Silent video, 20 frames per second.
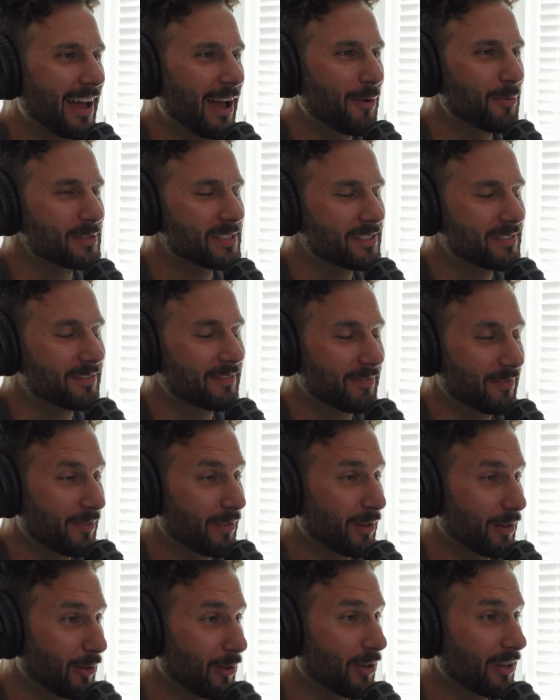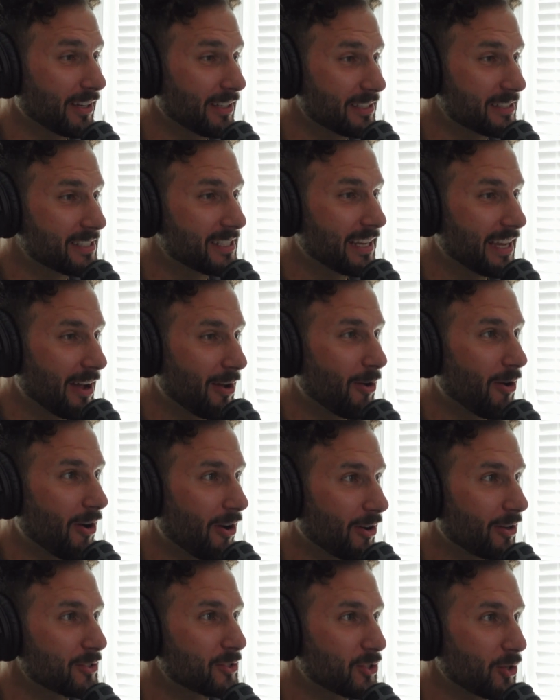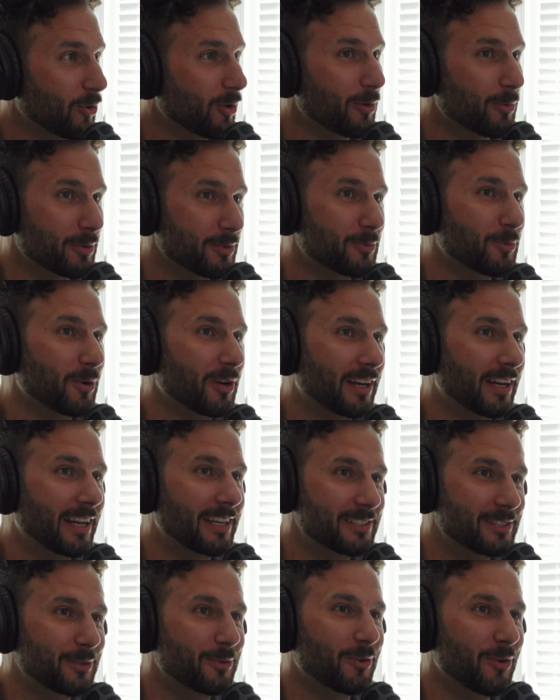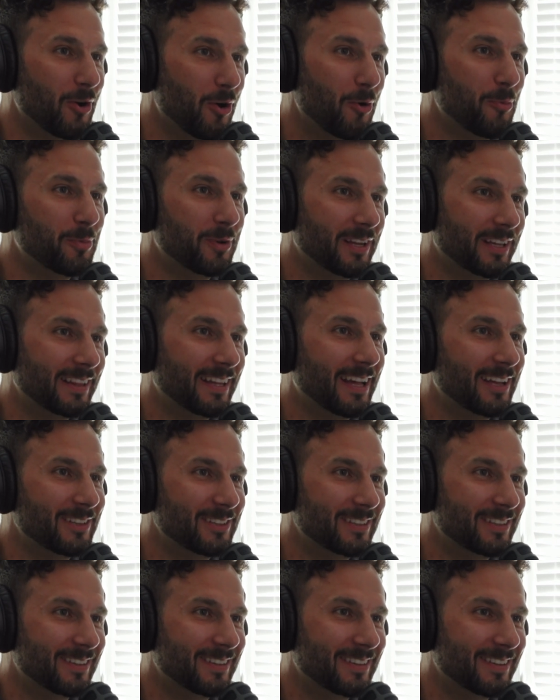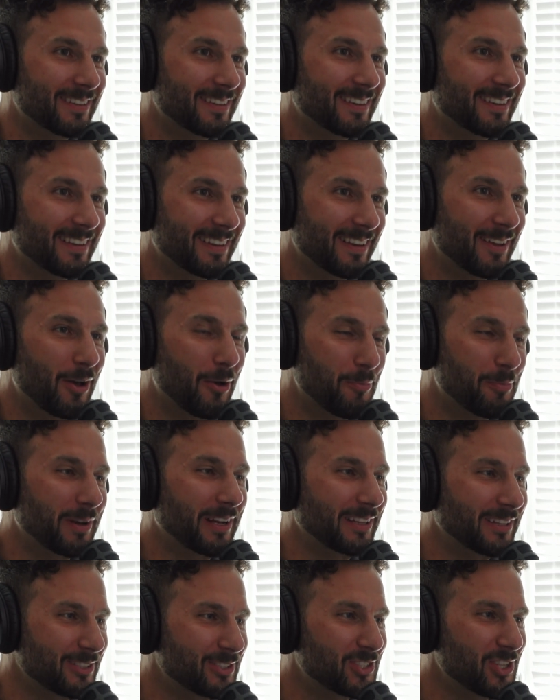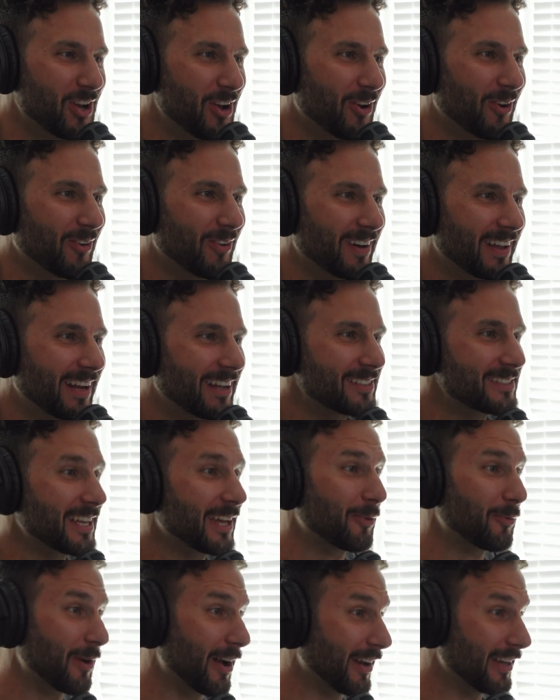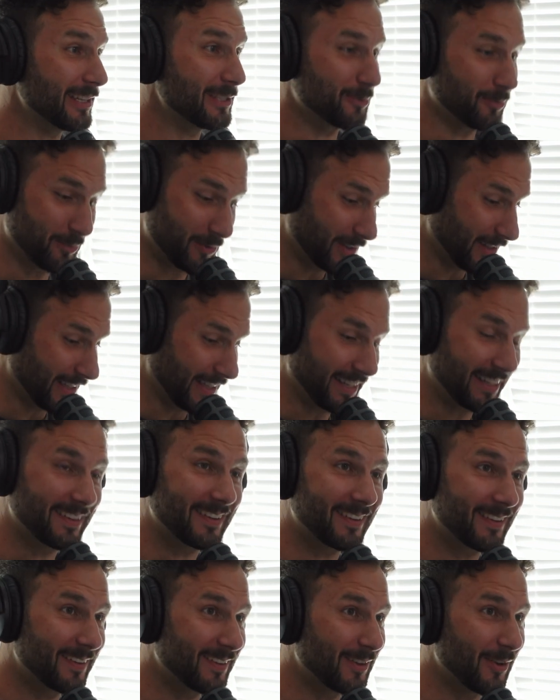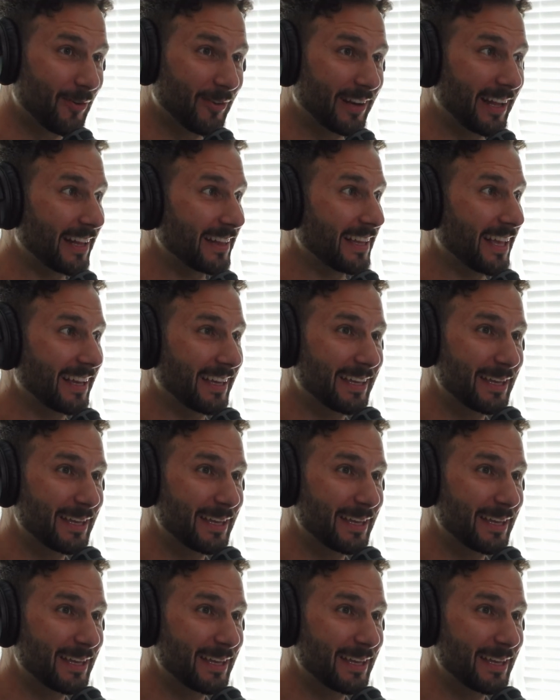I was looking to see how hard Joey was working as you were opening the show, and I was like, wow, he's really going at that